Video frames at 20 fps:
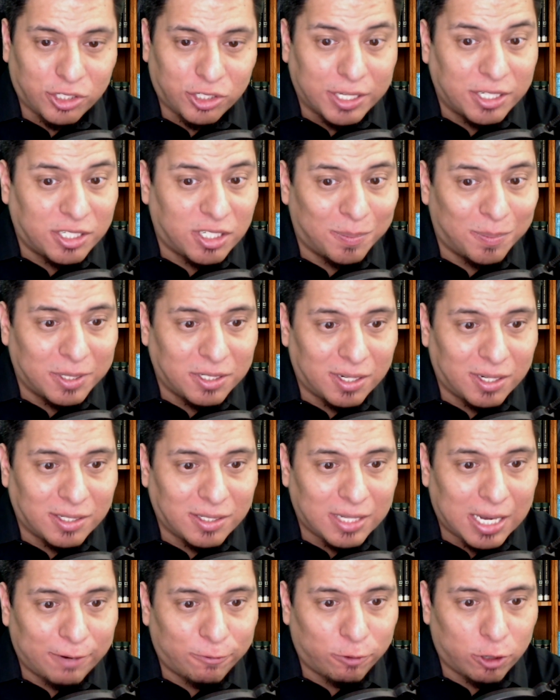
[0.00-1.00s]
Jason must
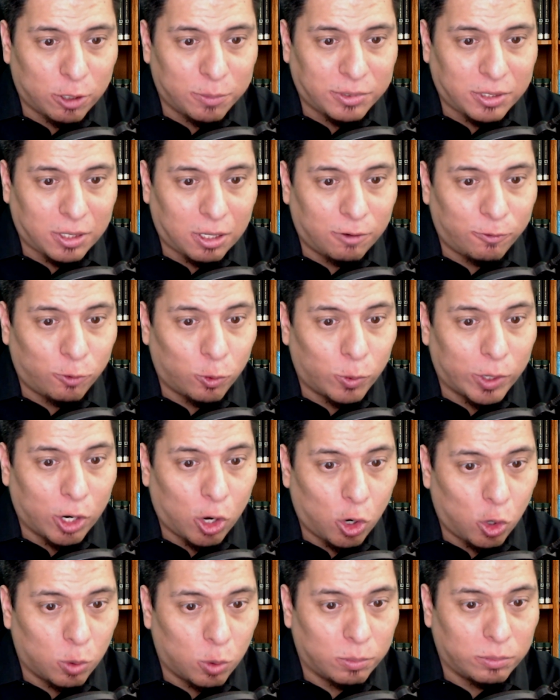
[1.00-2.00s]
decide for himself what
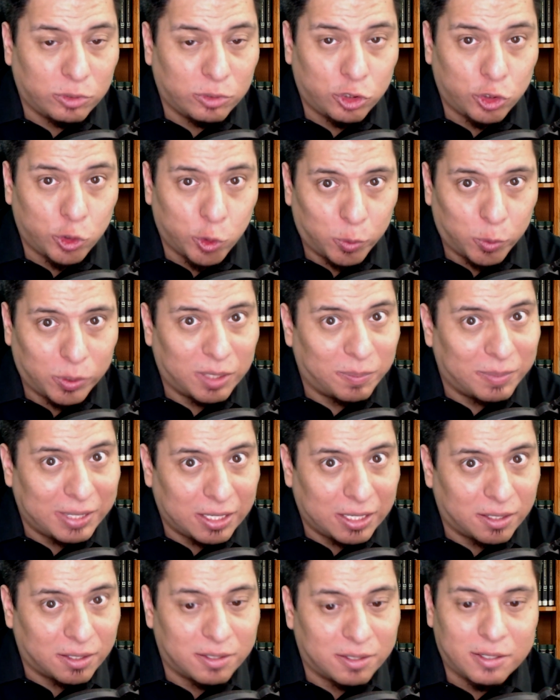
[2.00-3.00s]
home truly
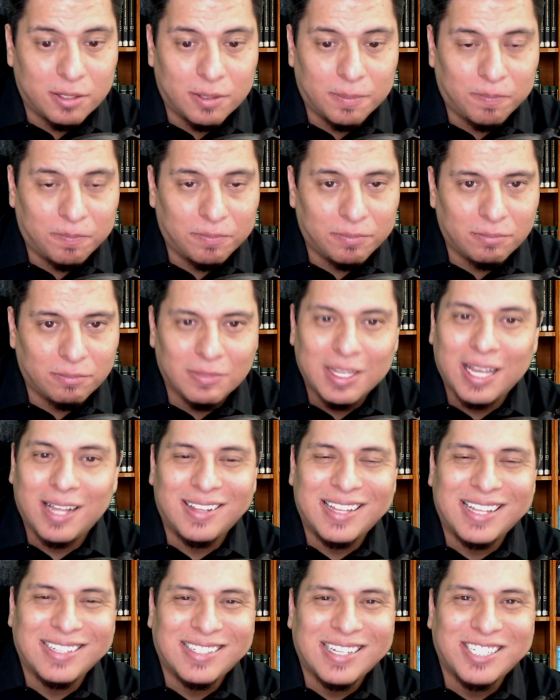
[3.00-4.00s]
means. Yeah,
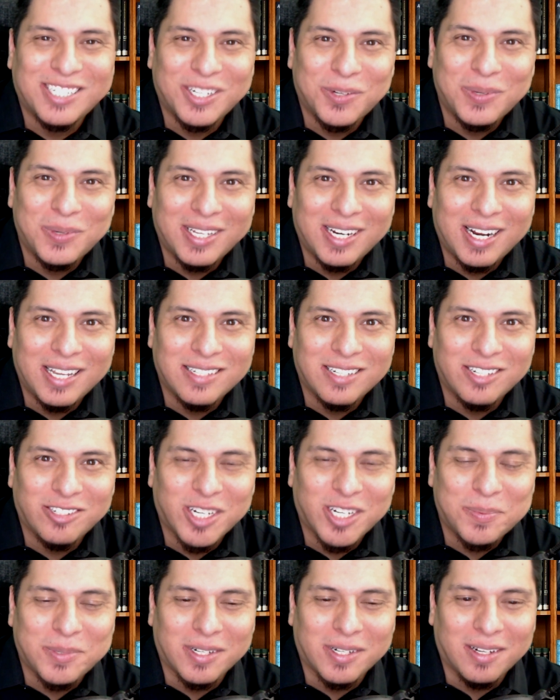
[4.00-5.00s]
that's actually a really nice
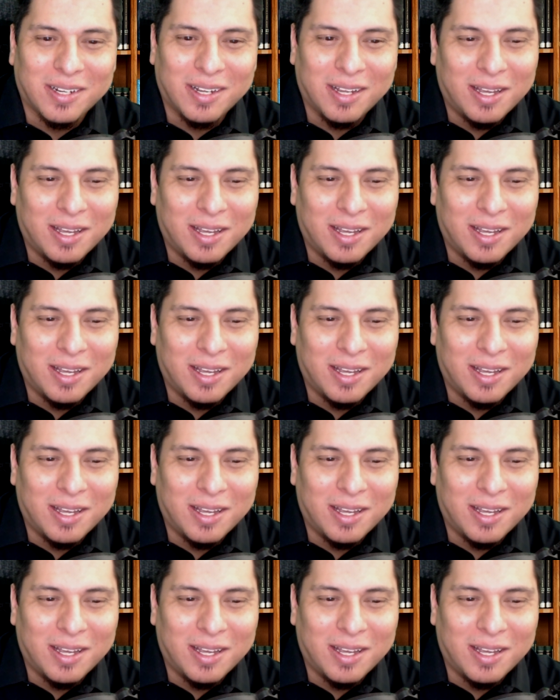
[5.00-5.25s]
description.